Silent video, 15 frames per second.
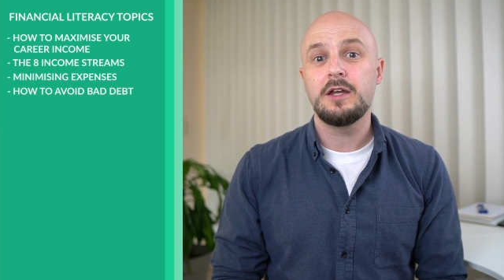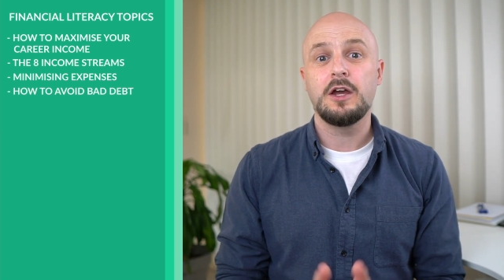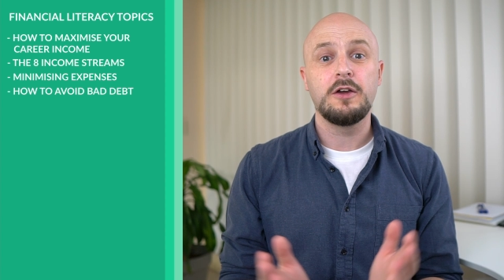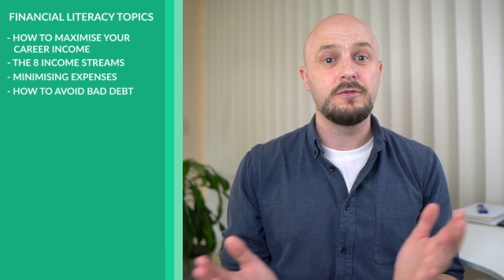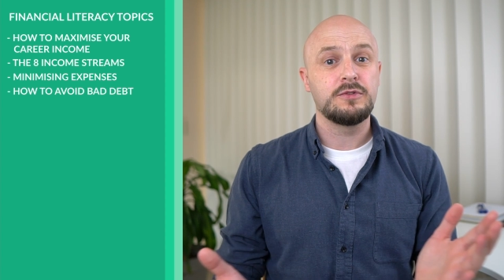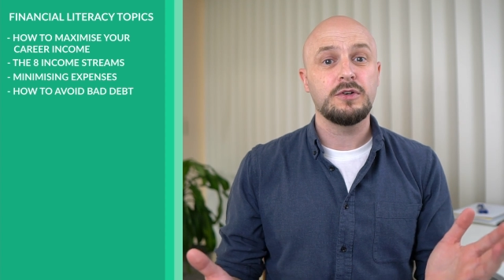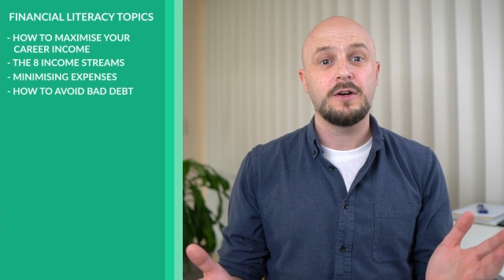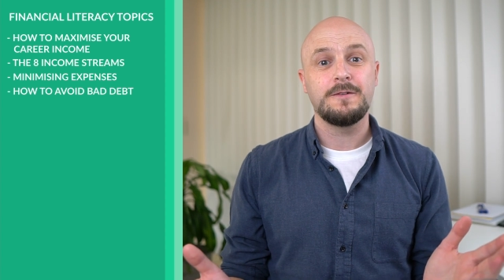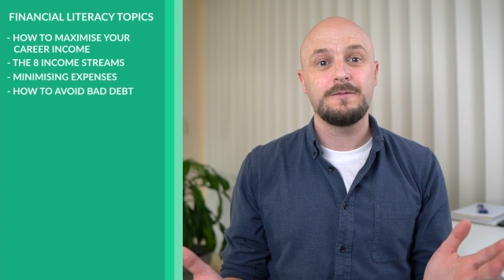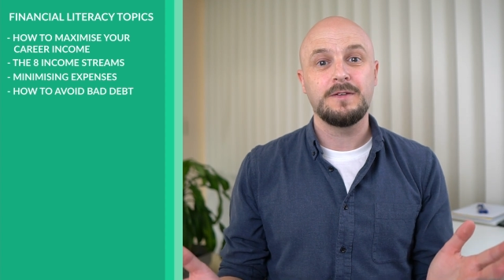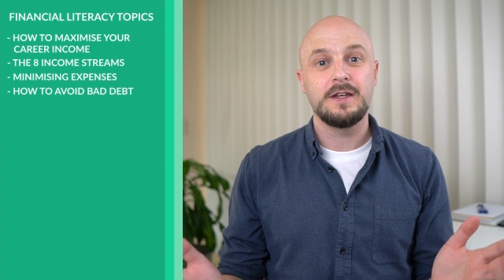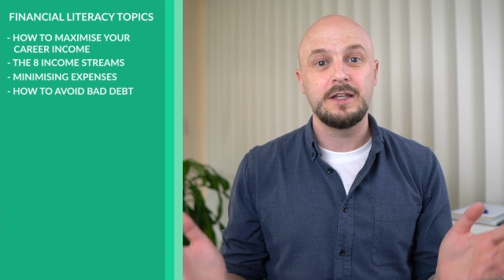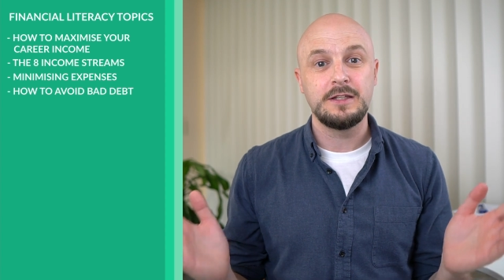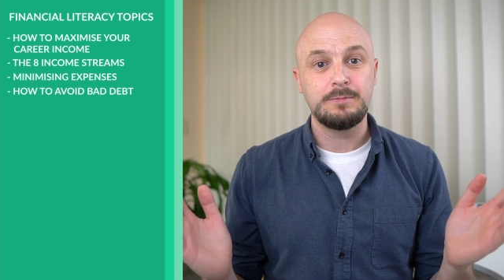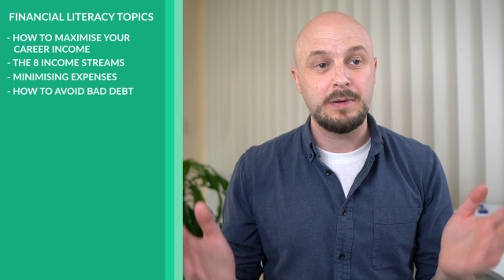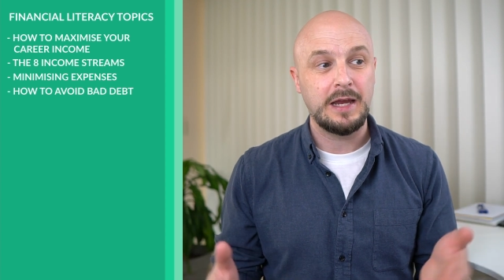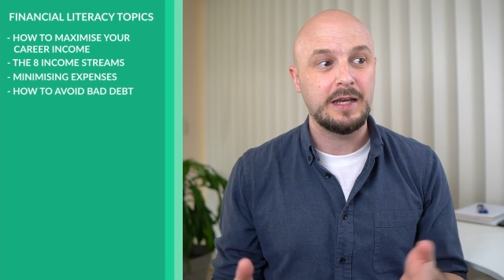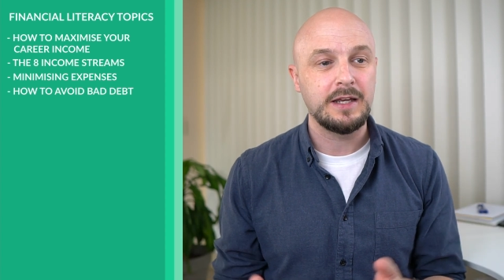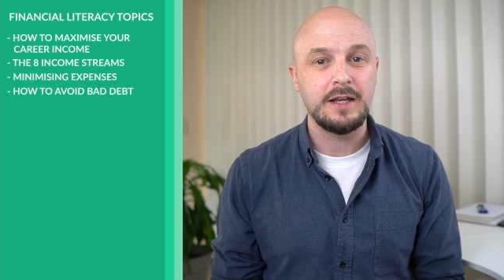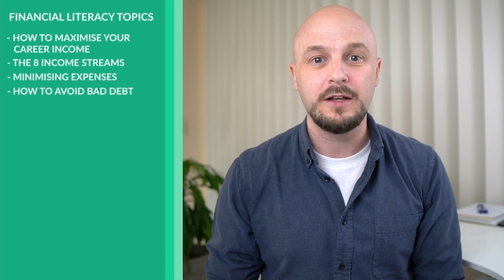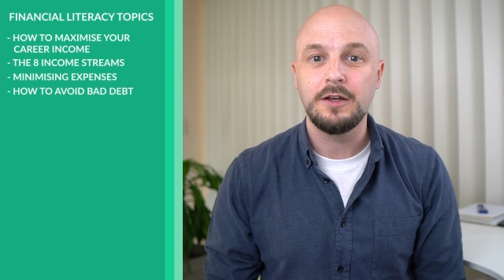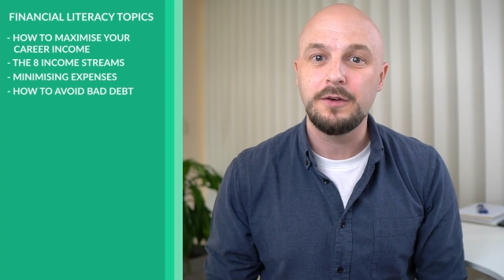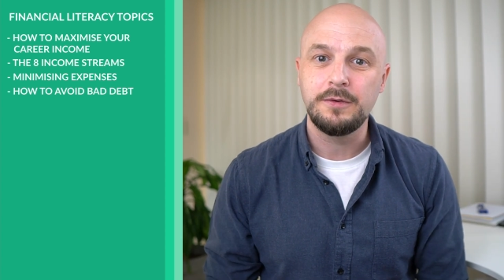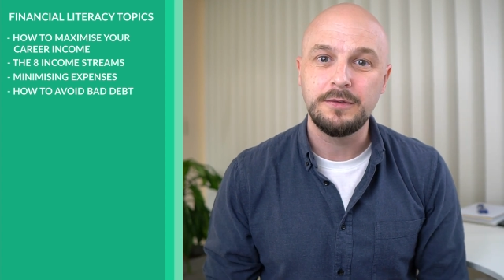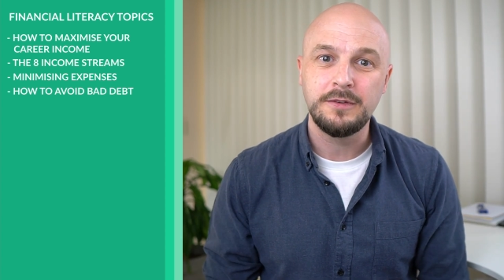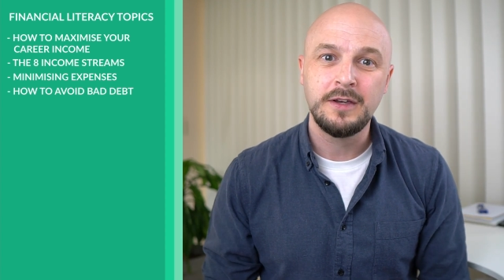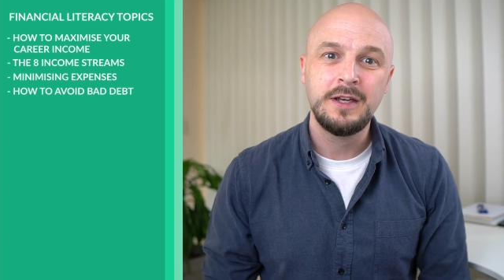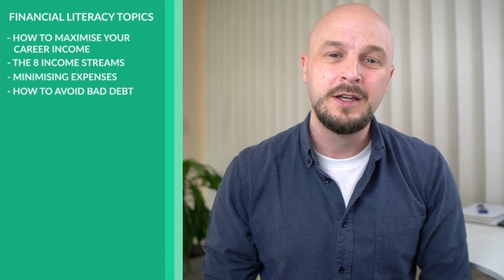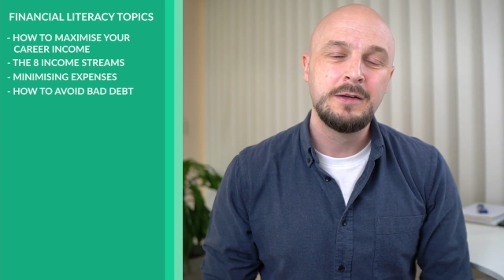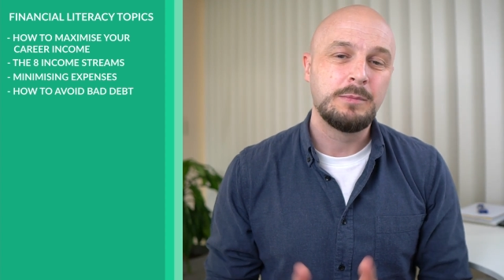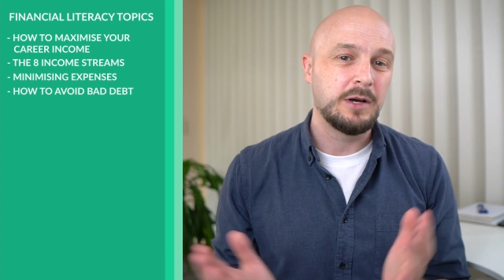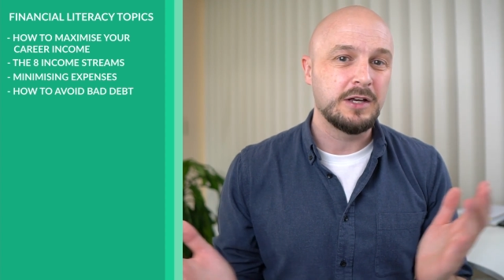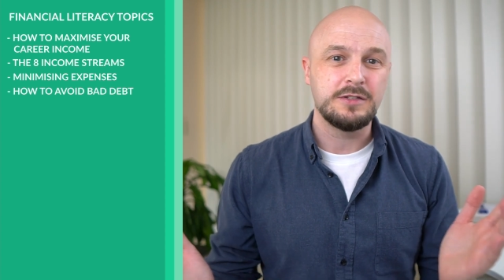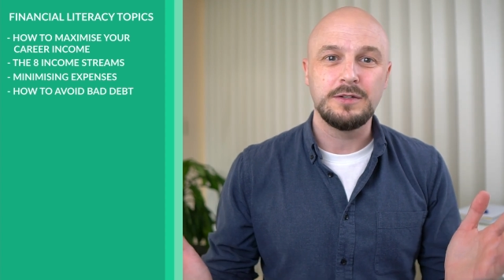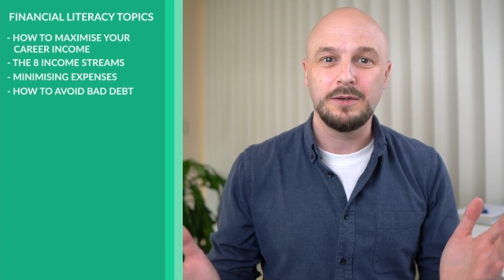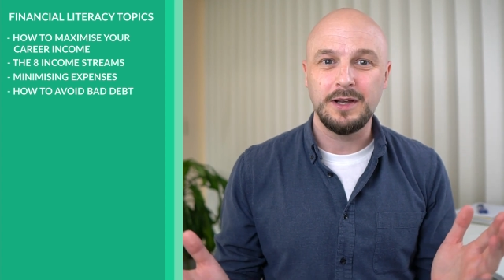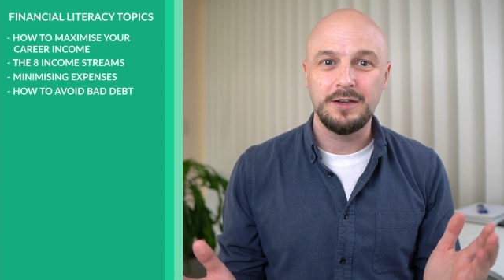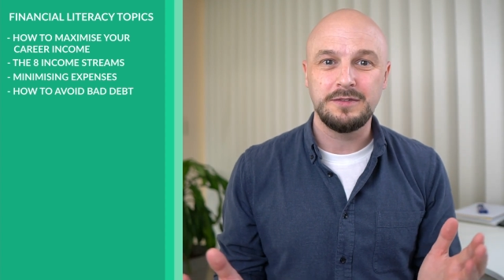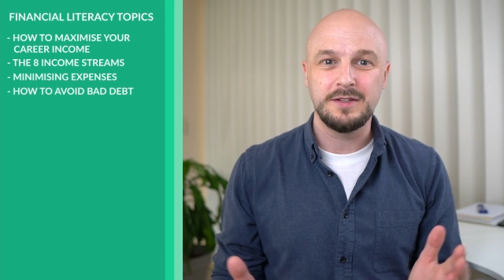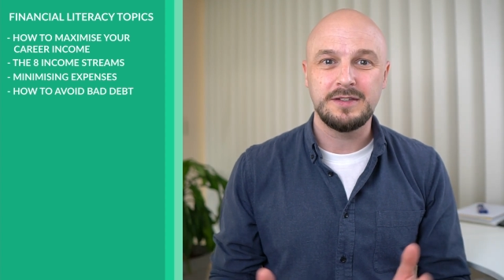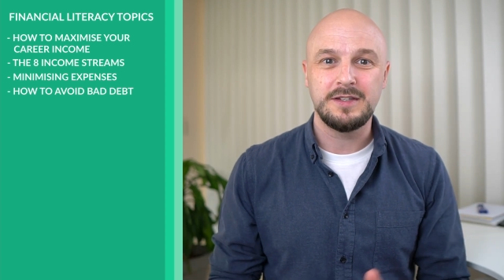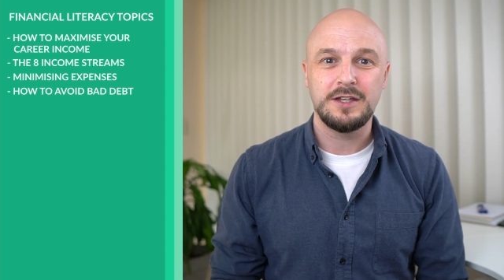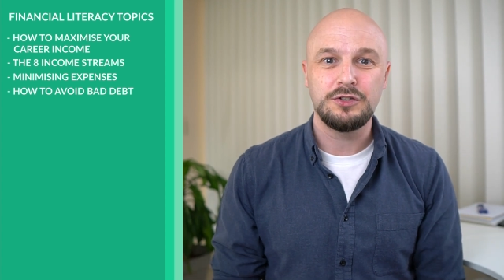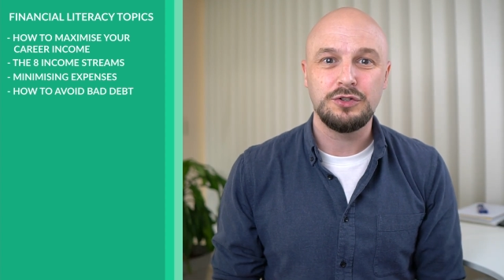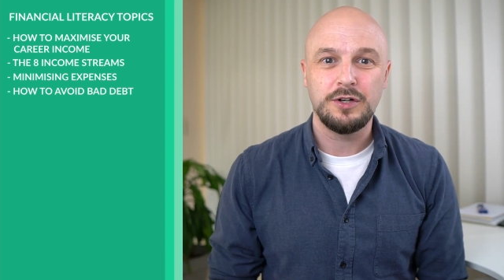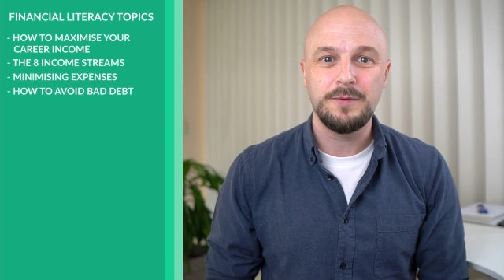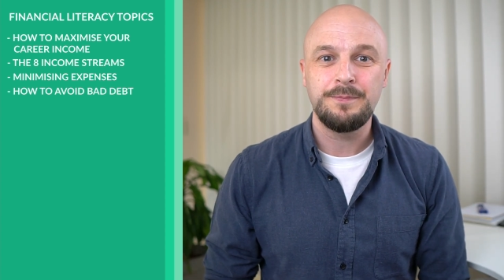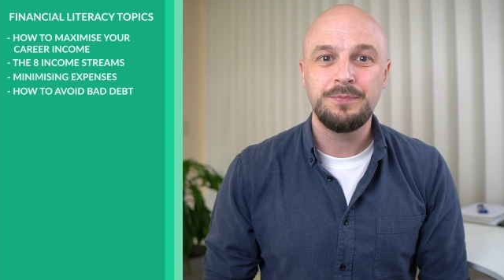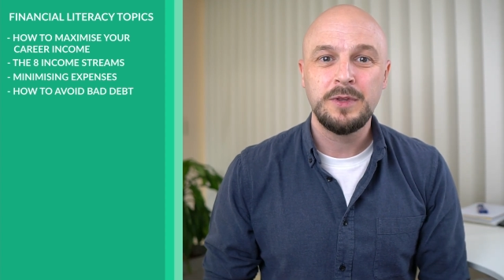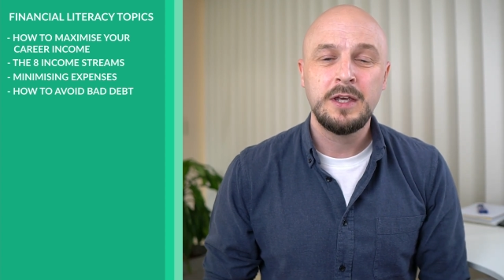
overdraft fees, payday loans, personal loans, etc.